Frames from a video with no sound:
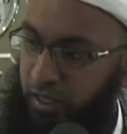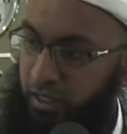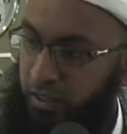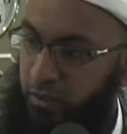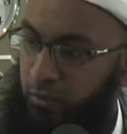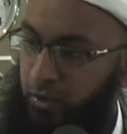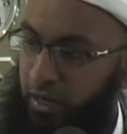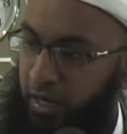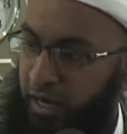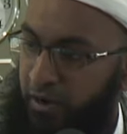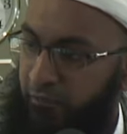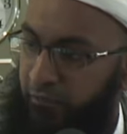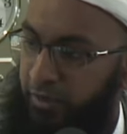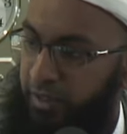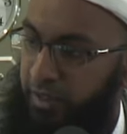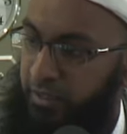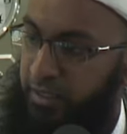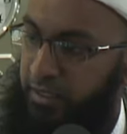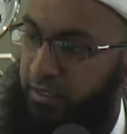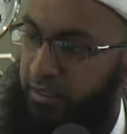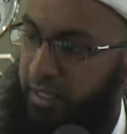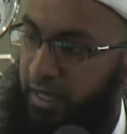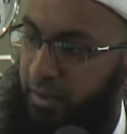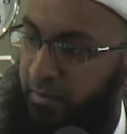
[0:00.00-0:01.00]
they were having at
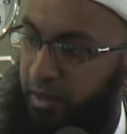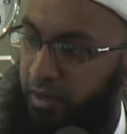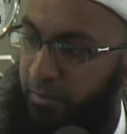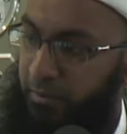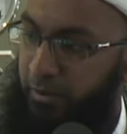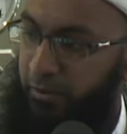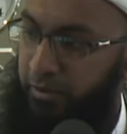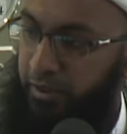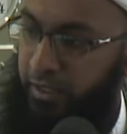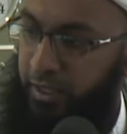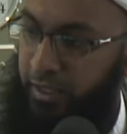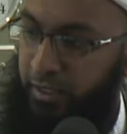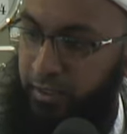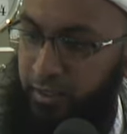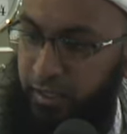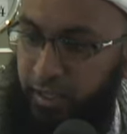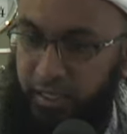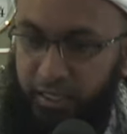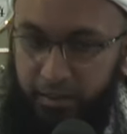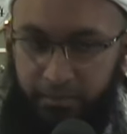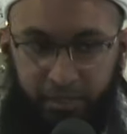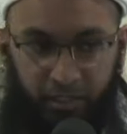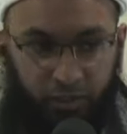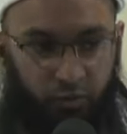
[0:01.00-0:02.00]
that time in America
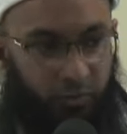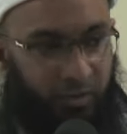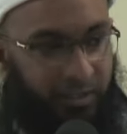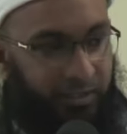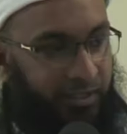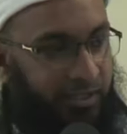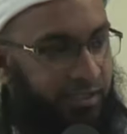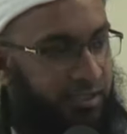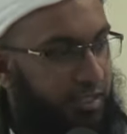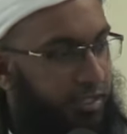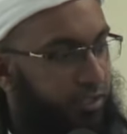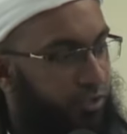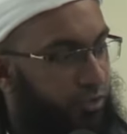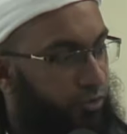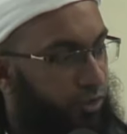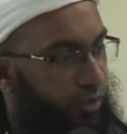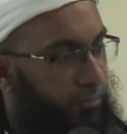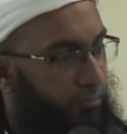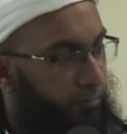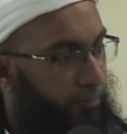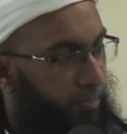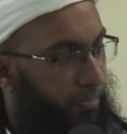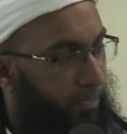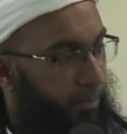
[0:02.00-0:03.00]
in the mid 20th century,
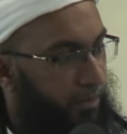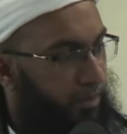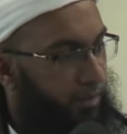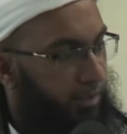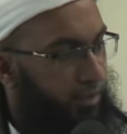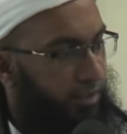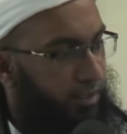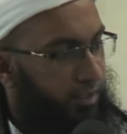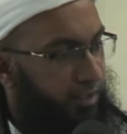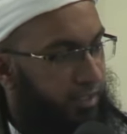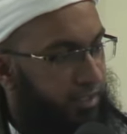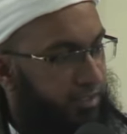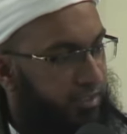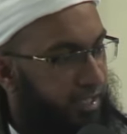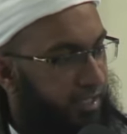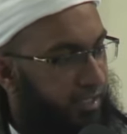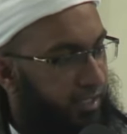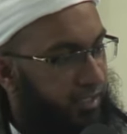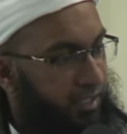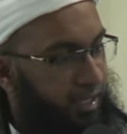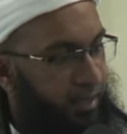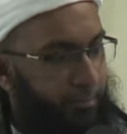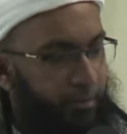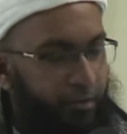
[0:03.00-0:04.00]
he said
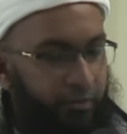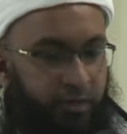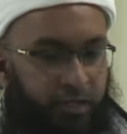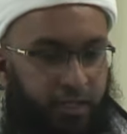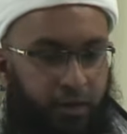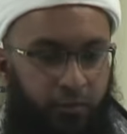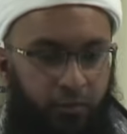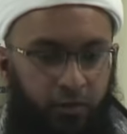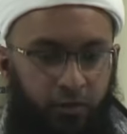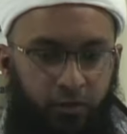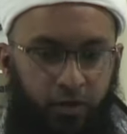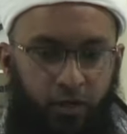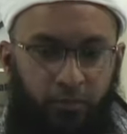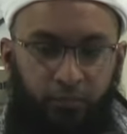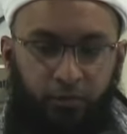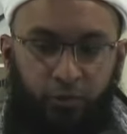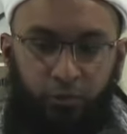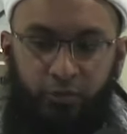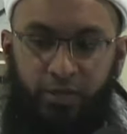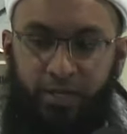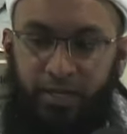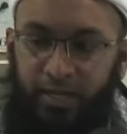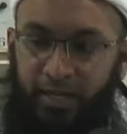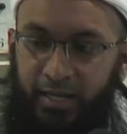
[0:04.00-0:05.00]
that America will come to
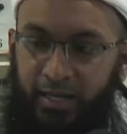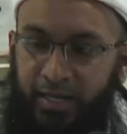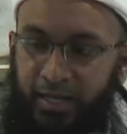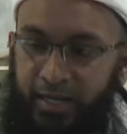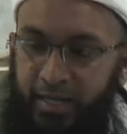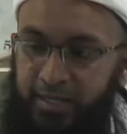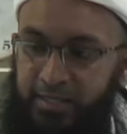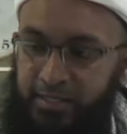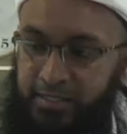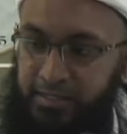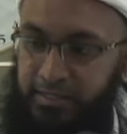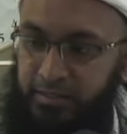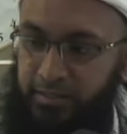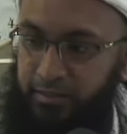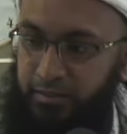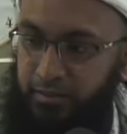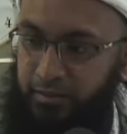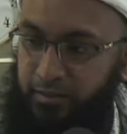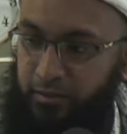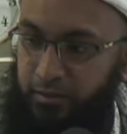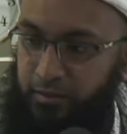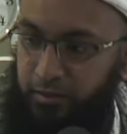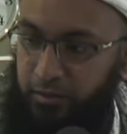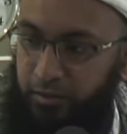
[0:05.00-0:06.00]
realize
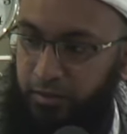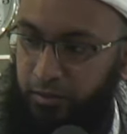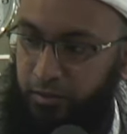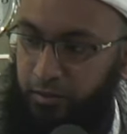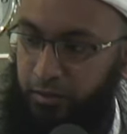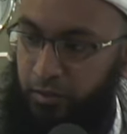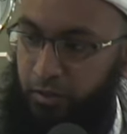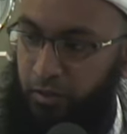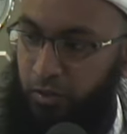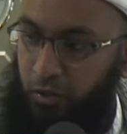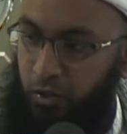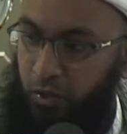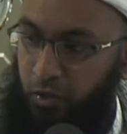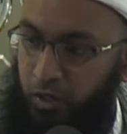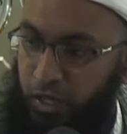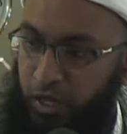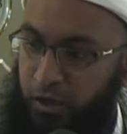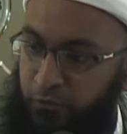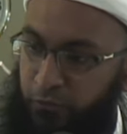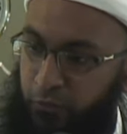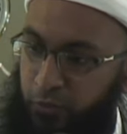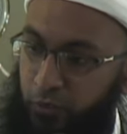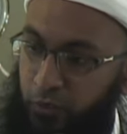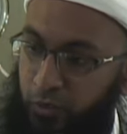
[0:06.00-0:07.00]

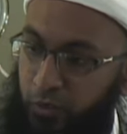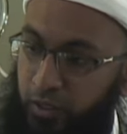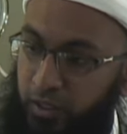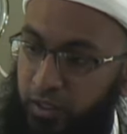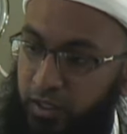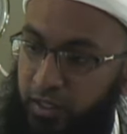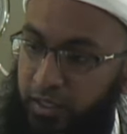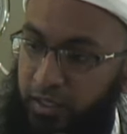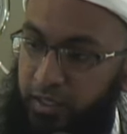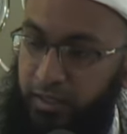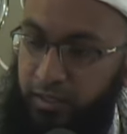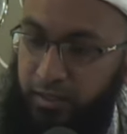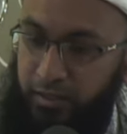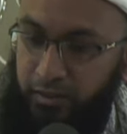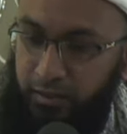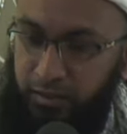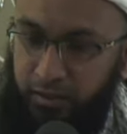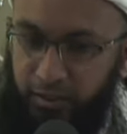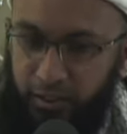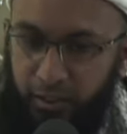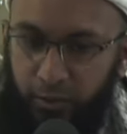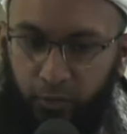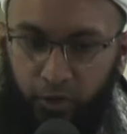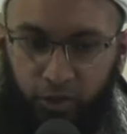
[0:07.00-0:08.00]
if only
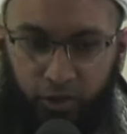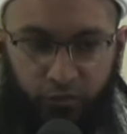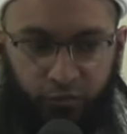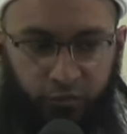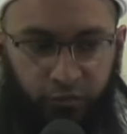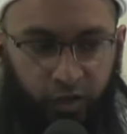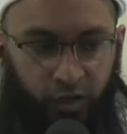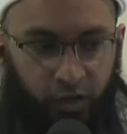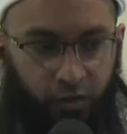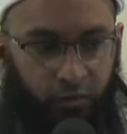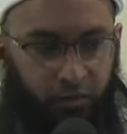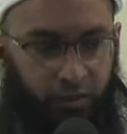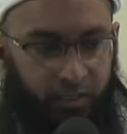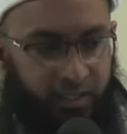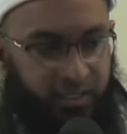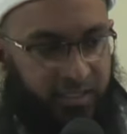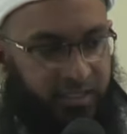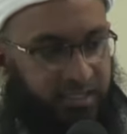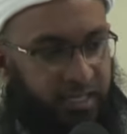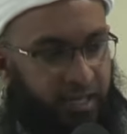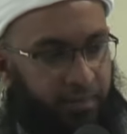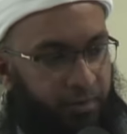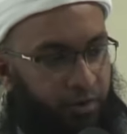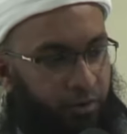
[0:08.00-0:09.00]
they were to follow the
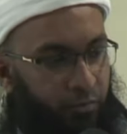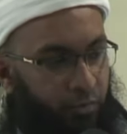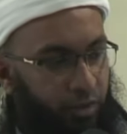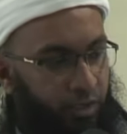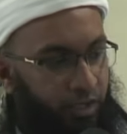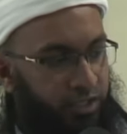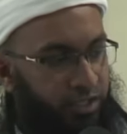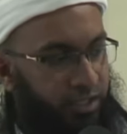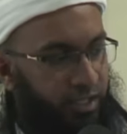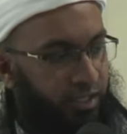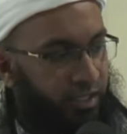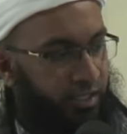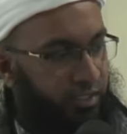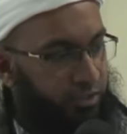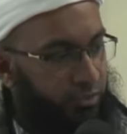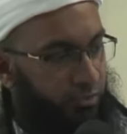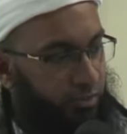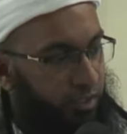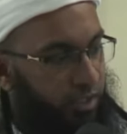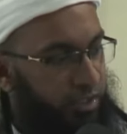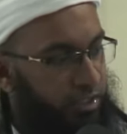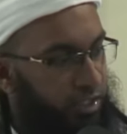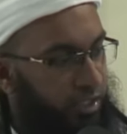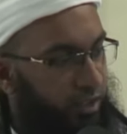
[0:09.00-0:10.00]
Islamic religion, this
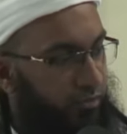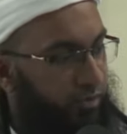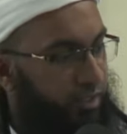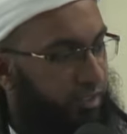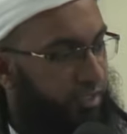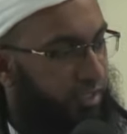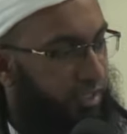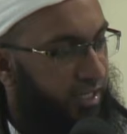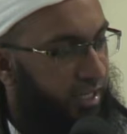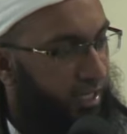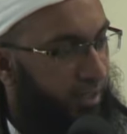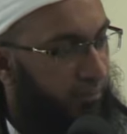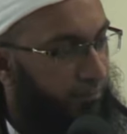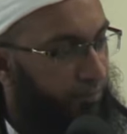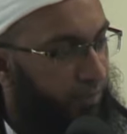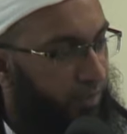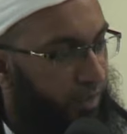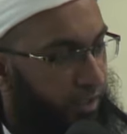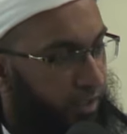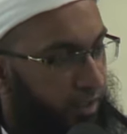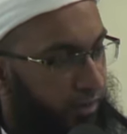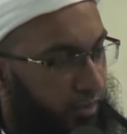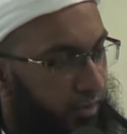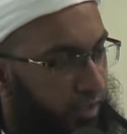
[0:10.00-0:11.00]
religion of Islam,
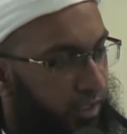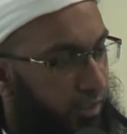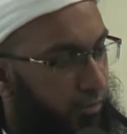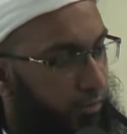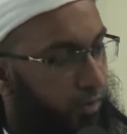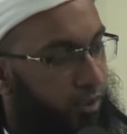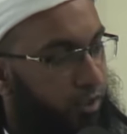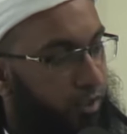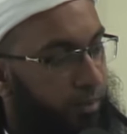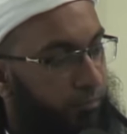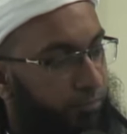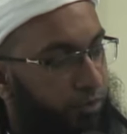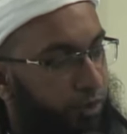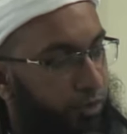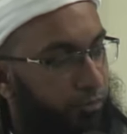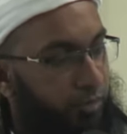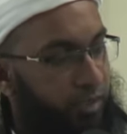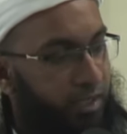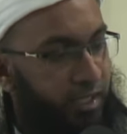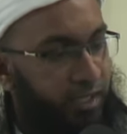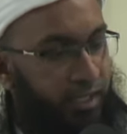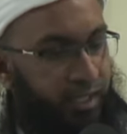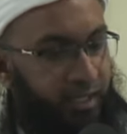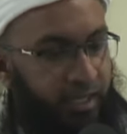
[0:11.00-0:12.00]
then they will come to
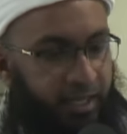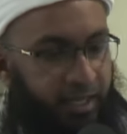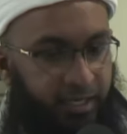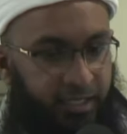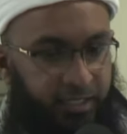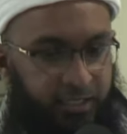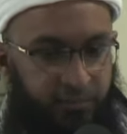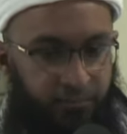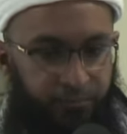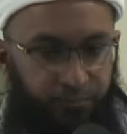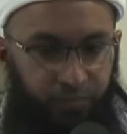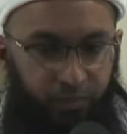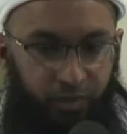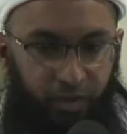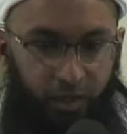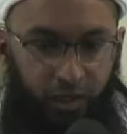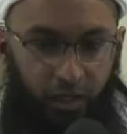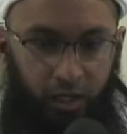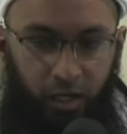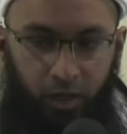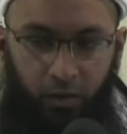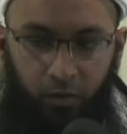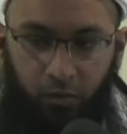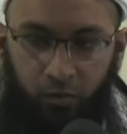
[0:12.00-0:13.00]
realize
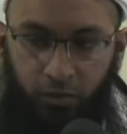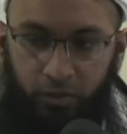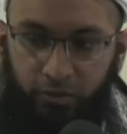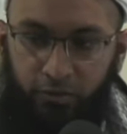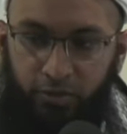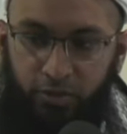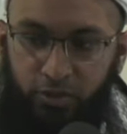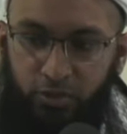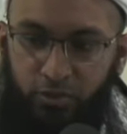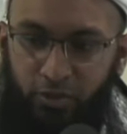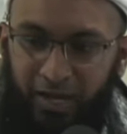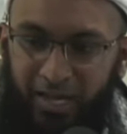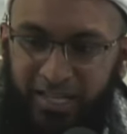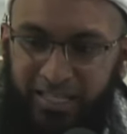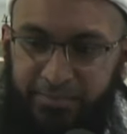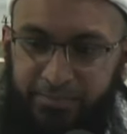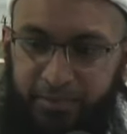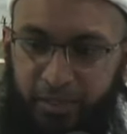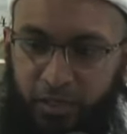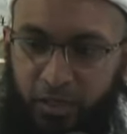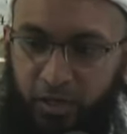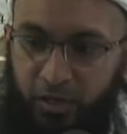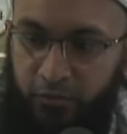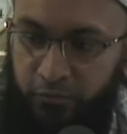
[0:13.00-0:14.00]
how there is no
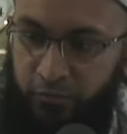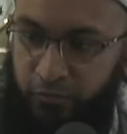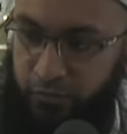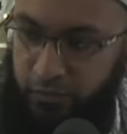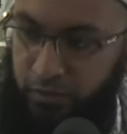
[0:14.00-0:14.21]
aspect of